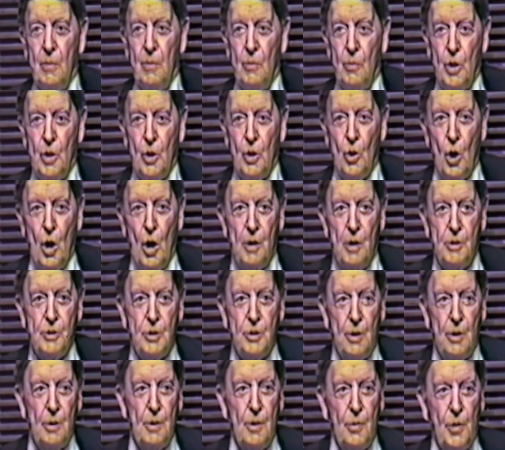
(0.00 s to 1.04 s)
recall
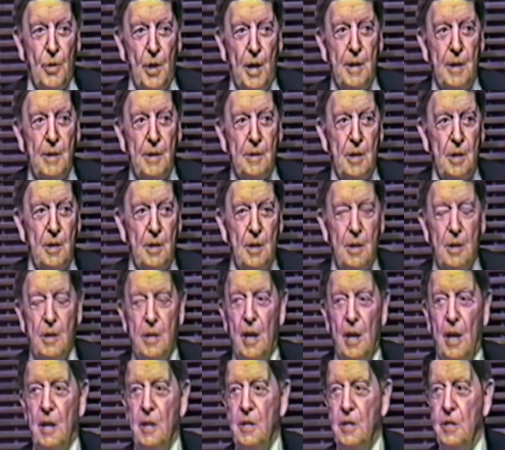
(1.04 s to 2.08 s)
certain things that the
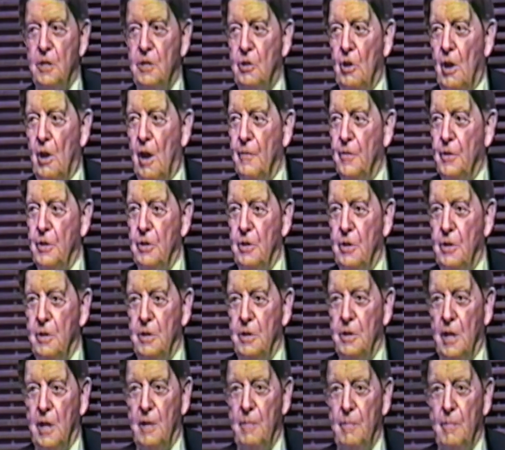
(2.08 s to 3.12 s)
intelligence
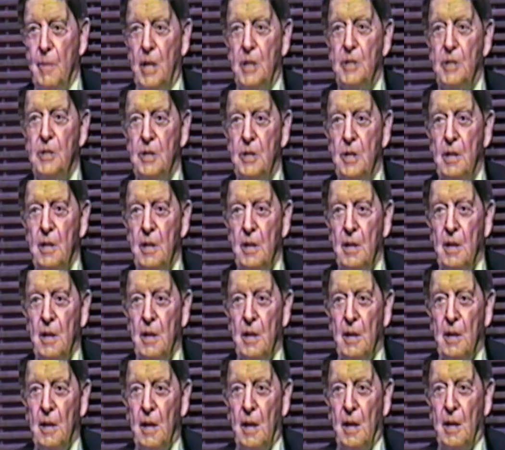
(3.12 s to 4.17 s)
officers had missed
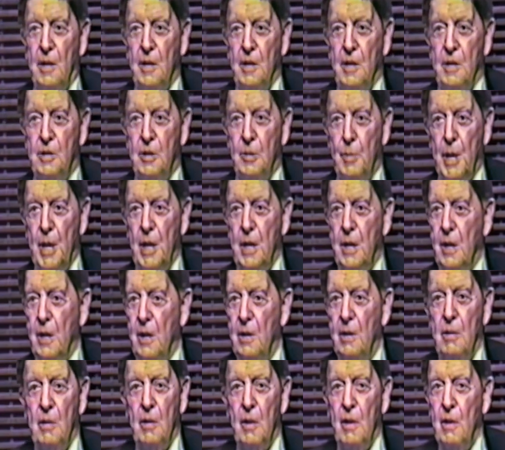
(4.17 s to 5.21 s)
and he'd speak
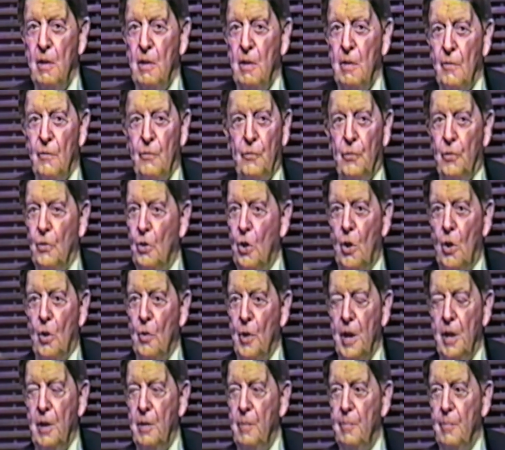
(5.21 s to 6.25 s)
in
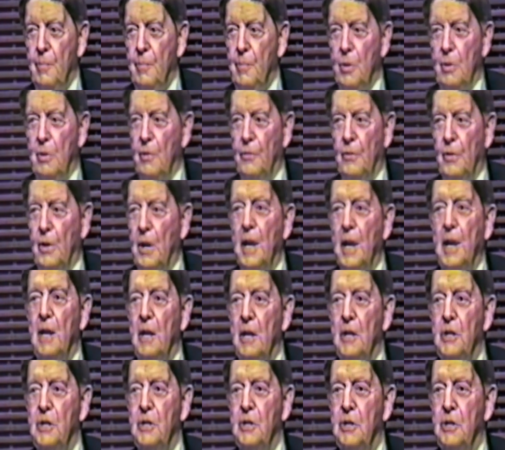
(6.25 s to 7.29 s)
flowing, beautiful
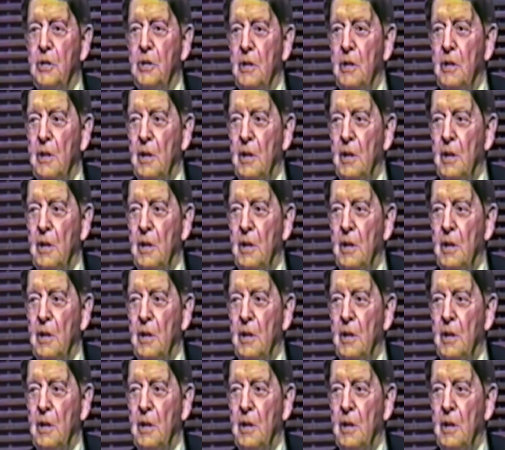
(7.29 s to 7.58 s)
English